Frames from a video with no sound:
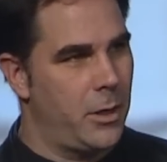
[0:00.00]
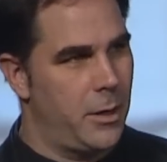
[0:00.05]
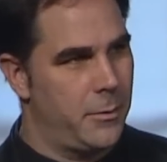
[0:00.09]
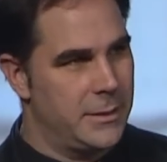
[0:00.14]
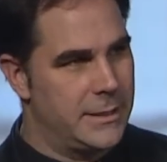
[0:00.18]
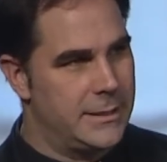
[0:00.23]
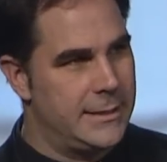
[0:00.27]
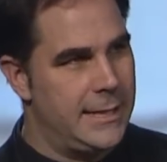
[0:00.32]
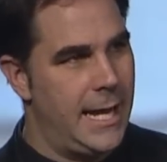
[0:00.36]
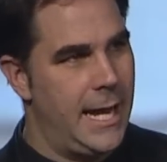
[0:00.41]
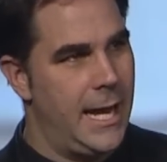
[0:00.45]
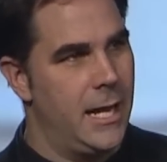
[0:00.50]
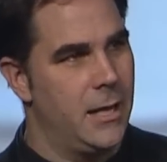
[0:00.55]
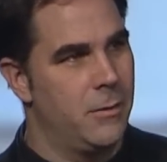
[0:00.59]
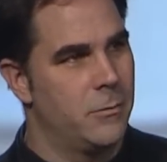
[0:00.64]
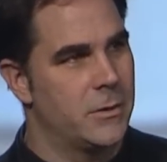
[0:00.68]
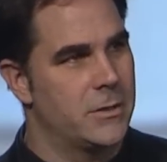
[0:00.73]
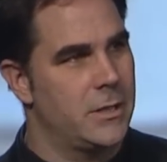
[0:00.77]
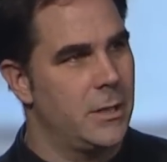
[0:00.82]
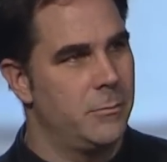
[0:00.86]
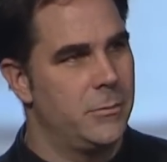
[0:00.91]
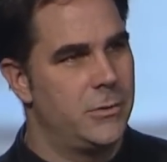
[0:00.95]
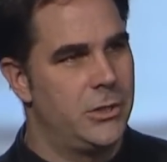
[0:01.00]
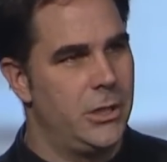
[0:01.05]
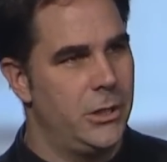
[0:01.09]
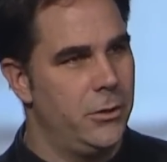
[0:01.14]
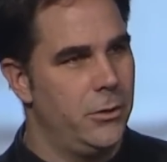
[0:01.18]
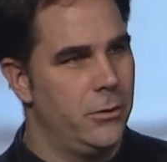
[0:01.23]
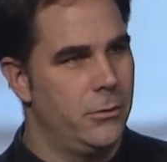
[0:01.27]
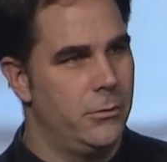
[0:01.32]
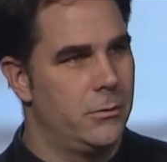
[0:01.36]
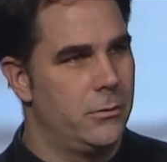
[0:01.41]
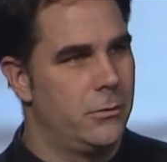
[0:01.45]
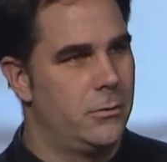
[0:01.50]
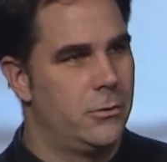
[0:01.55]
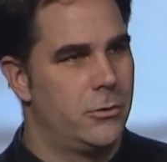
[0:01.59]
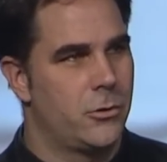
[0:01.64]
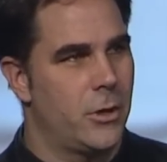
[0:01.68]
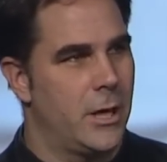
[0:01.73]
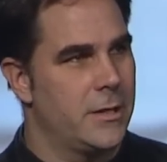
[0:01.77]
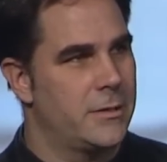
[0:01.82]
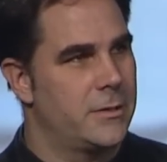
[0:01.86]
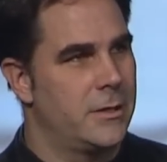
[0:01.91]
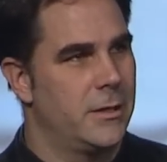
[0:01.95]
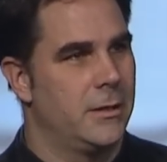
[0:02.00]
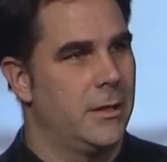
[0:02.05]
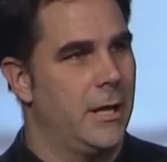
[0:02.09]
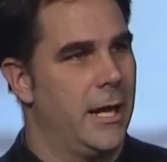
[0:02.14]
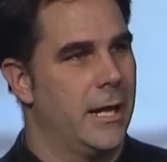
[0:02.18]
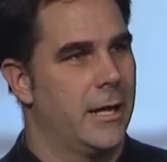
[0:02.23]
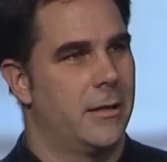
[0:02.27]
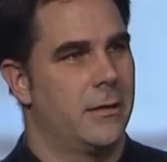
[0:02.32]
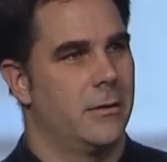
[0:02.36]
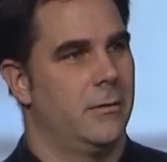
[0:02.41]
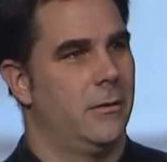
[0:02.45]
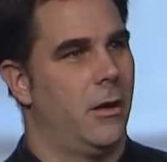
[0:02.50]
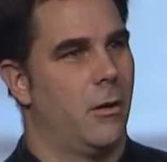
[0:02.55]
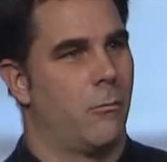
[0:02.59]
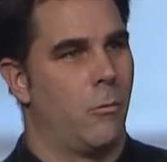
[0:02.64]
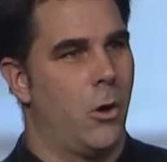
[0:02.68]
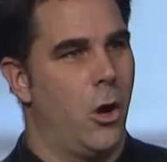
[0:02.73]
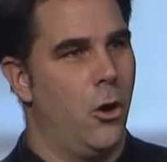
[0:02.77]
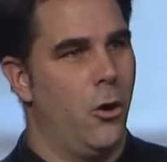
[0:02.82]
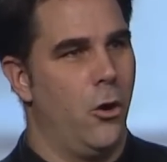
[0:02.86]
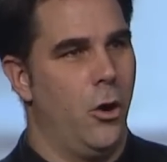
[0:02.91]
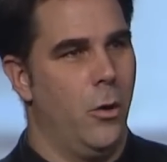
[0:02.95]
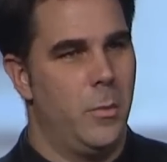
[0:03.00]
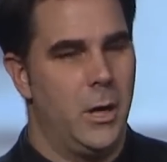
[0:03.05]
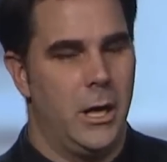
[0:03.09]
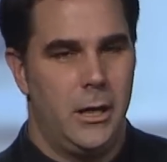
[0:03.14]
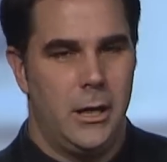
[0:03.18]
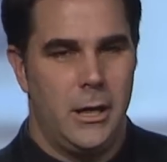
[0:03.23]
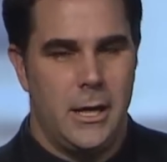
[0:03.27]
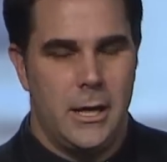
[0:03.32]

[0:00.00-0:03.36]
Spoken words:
I was 10, was some dude dressed in like a robe,